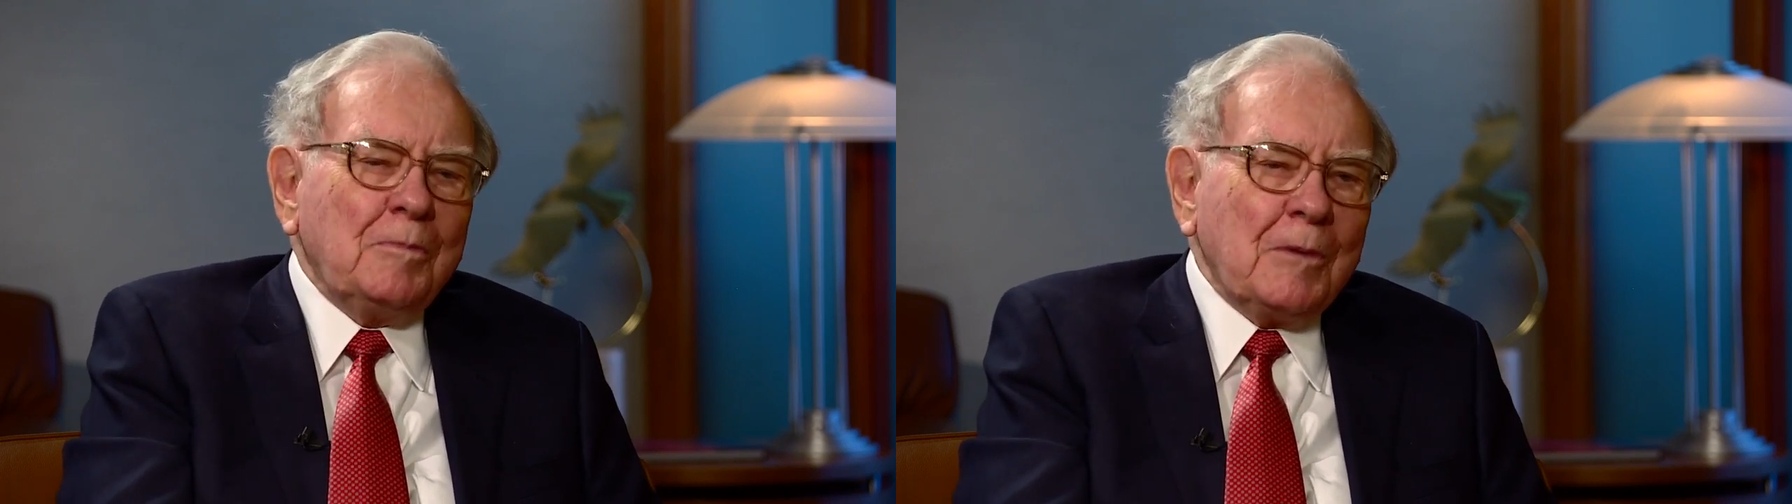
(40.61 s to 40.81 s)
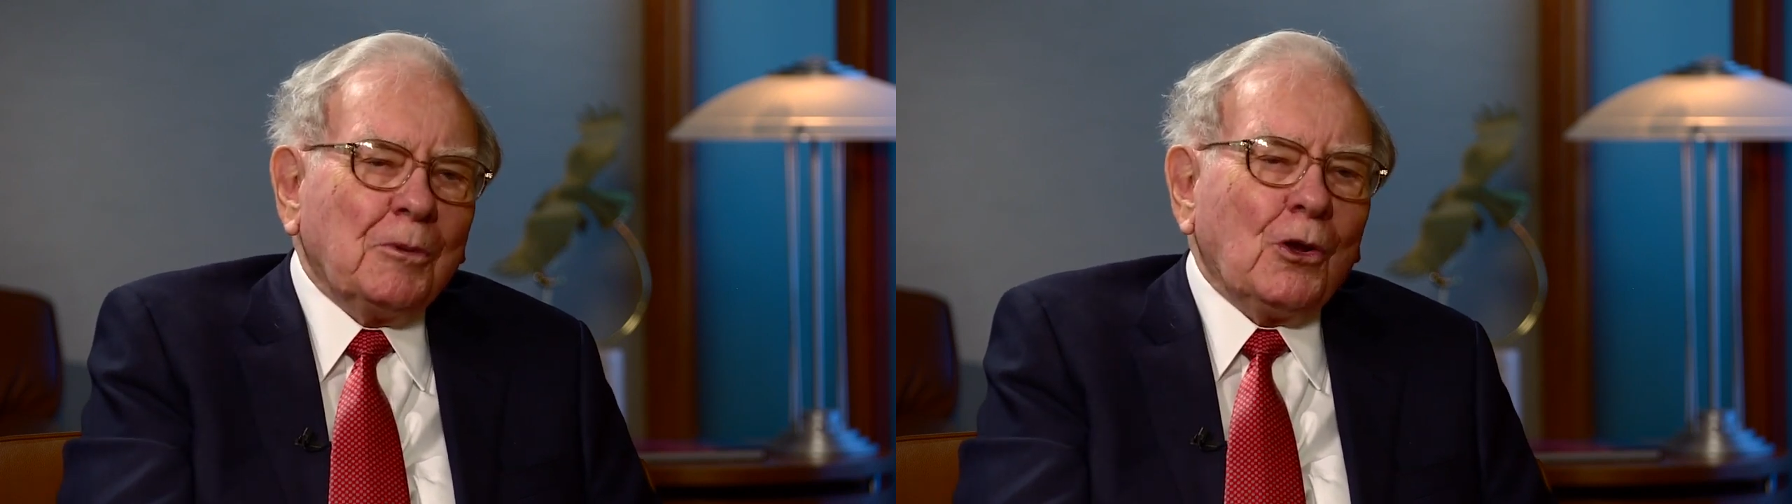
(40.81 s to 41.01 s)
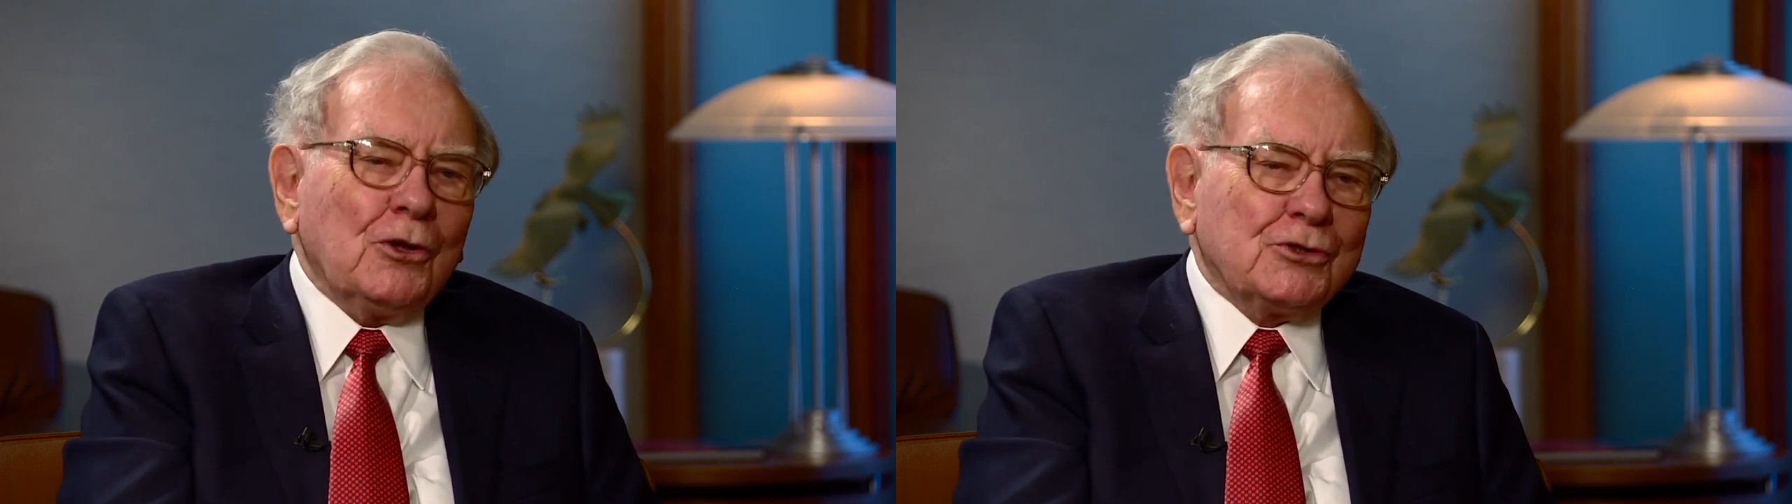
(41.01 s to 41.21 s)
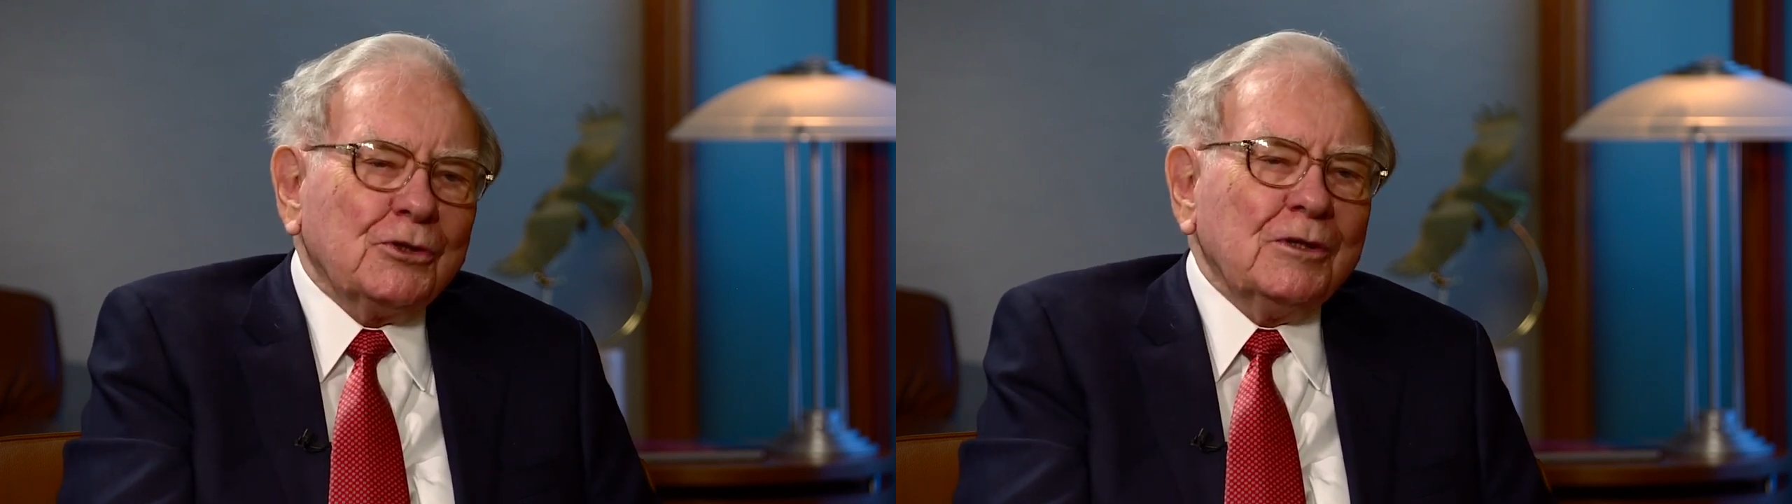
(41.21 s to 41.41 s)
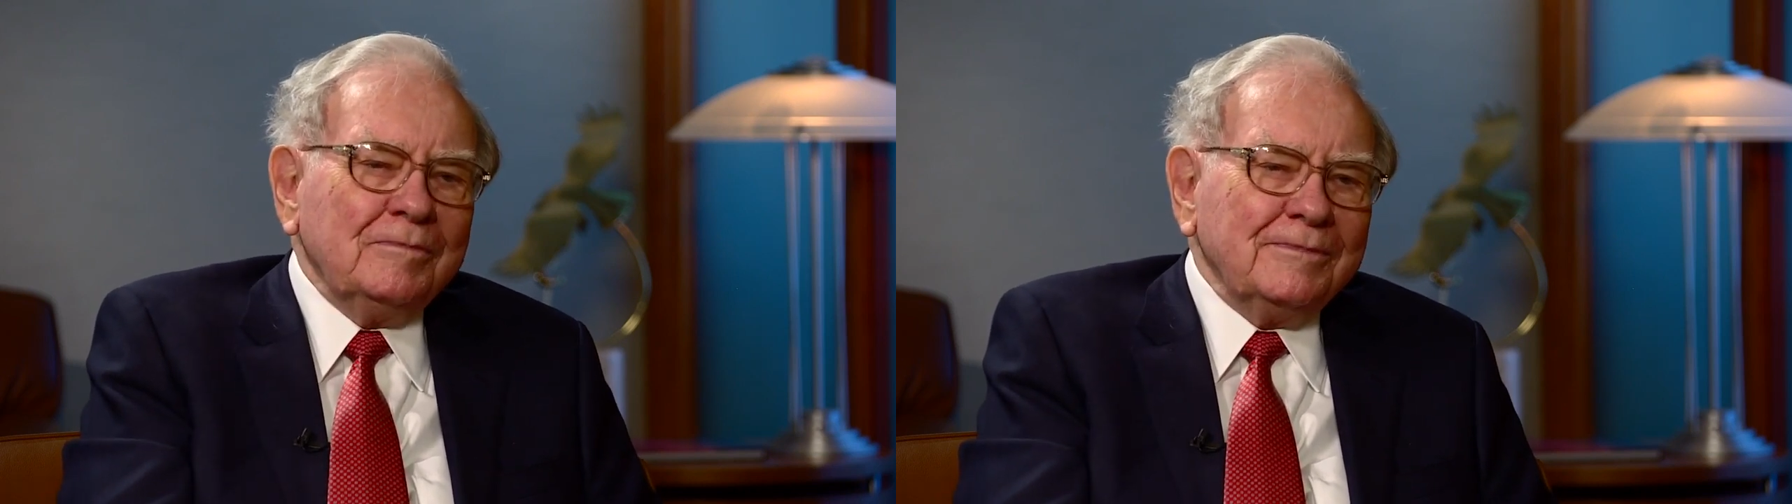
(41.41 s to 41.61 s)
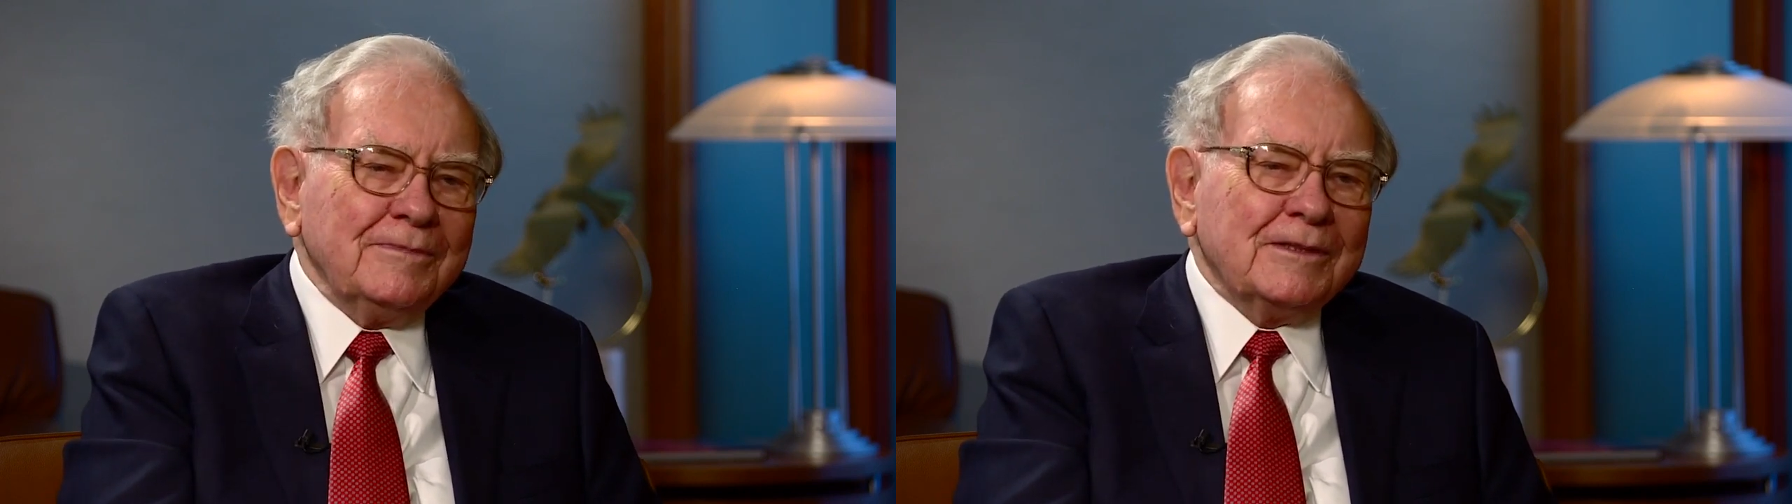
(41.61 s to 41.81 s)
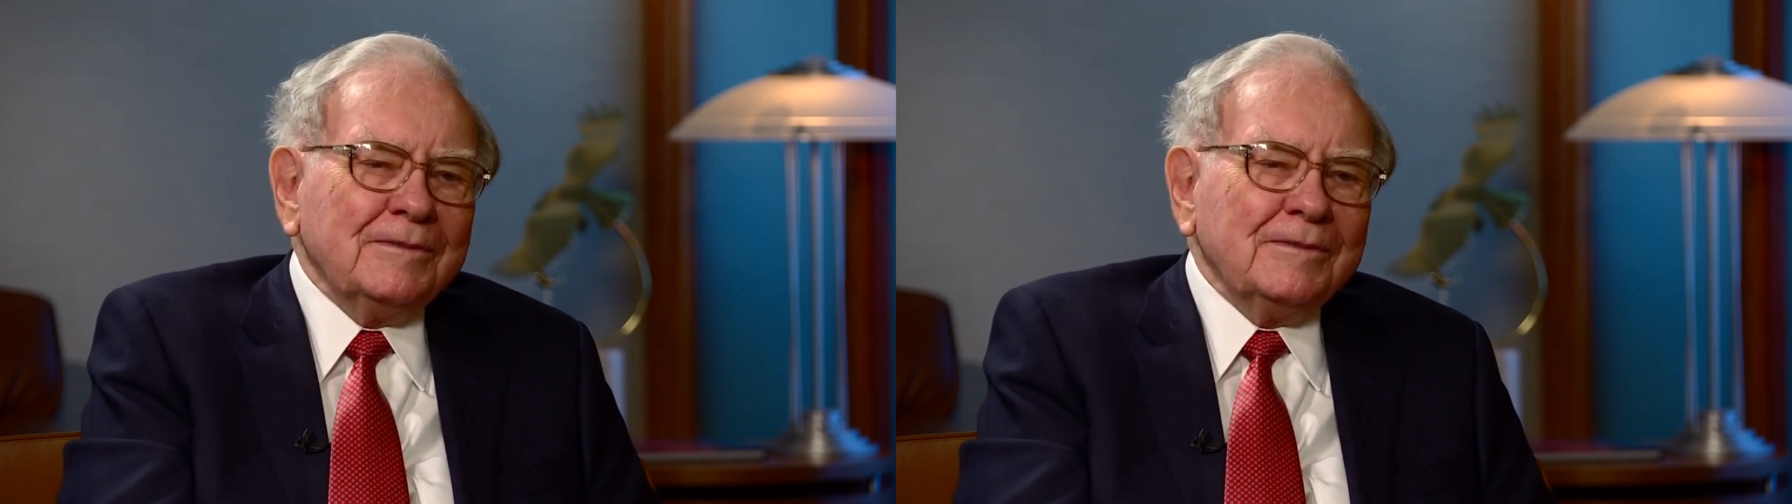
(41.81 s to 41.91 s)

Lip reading: be people also that